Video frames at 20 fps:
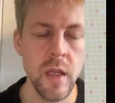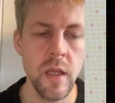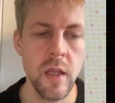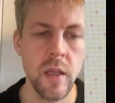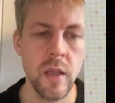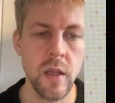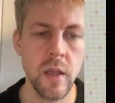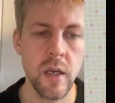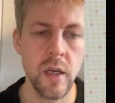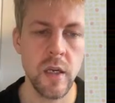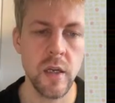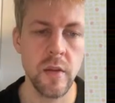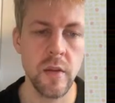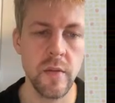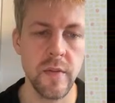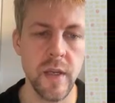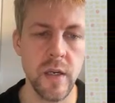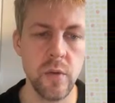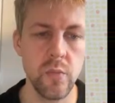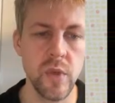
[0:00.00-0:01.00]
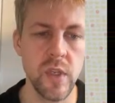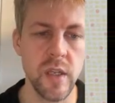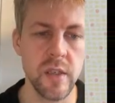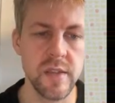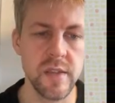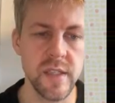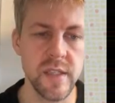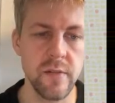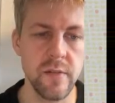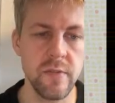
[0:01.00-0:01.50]
then we can
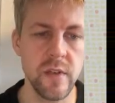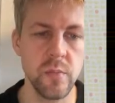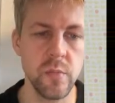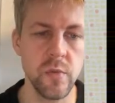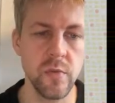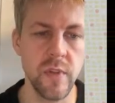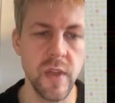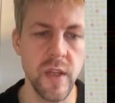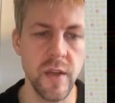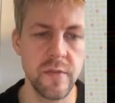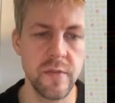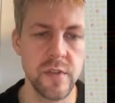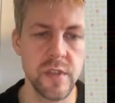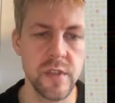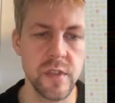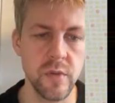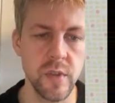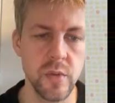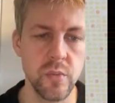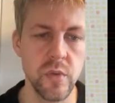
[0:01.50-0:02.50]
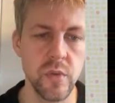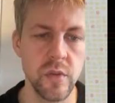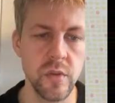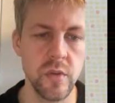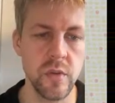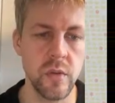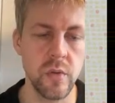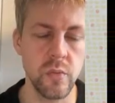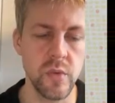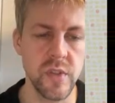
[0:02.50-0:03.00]
safely move left, so it will
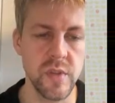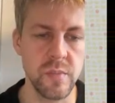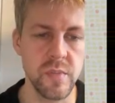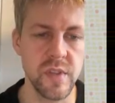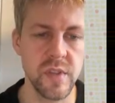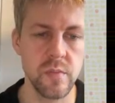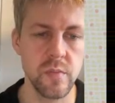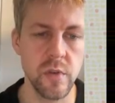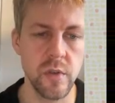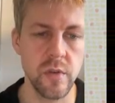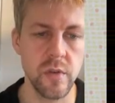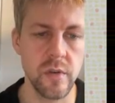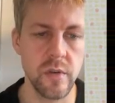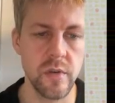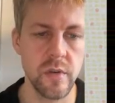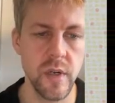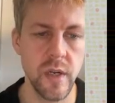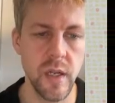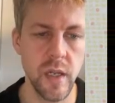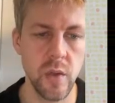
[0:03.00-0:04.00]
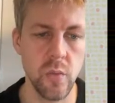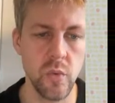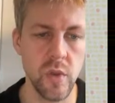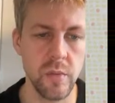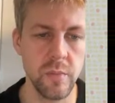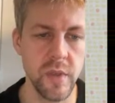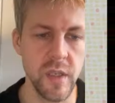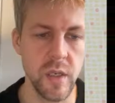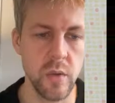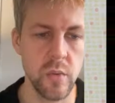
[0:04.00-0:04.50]
always be smaller. L will
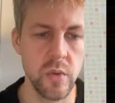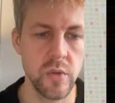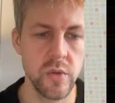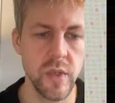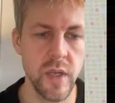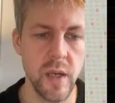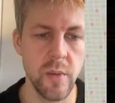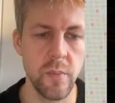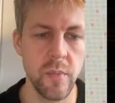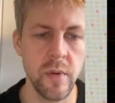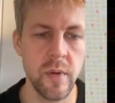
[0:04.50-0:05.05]
be equal to M.